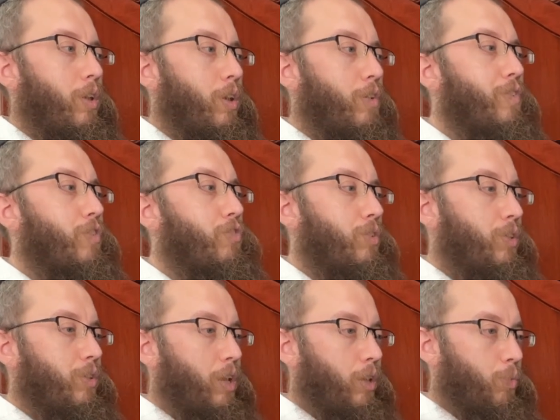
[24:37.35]
Eventually,
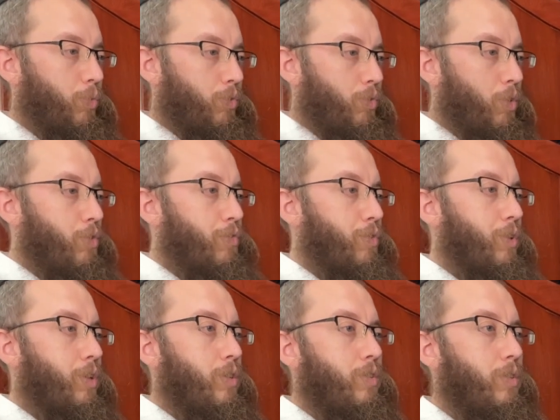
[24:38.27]
that was over,
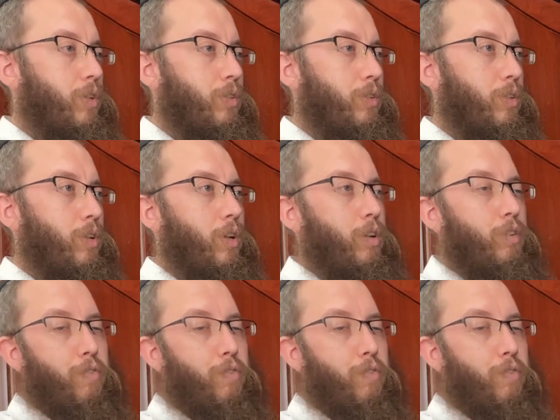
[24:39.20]
and he said to God,